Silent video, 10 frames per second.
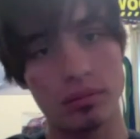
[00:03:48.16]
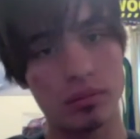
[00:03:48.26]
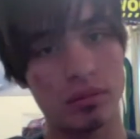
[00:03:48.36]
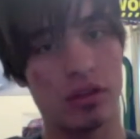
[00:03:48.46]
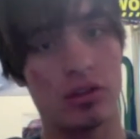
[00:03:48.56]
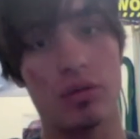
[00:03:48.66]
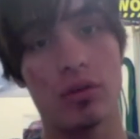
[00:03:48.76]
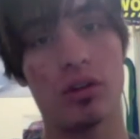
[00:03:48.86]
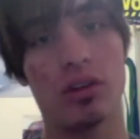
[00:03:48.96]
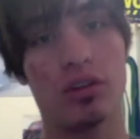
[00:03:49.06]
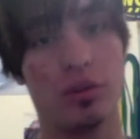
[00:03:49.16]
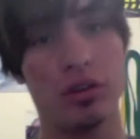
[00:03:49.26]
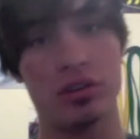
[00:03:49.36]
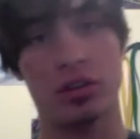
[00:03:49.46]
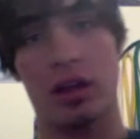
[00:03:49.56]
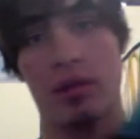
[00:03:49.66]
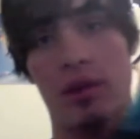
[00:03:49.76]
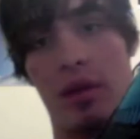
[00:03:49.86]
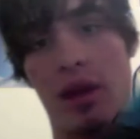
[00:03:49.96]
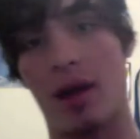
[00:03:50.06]
And so even though these boots are like
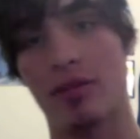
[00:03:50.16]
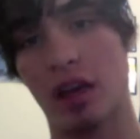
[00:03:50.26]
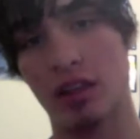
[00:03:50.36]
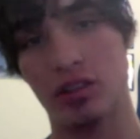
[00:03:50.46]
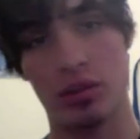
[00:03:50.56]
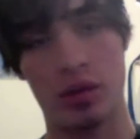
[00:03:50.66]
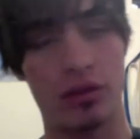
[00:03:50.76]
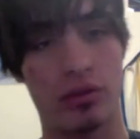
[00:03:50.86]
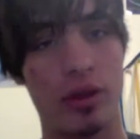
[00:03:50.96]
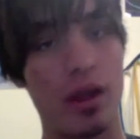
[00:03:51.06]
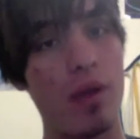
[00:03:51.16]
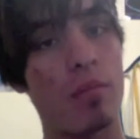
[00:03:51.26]
maybe a half size too big for me,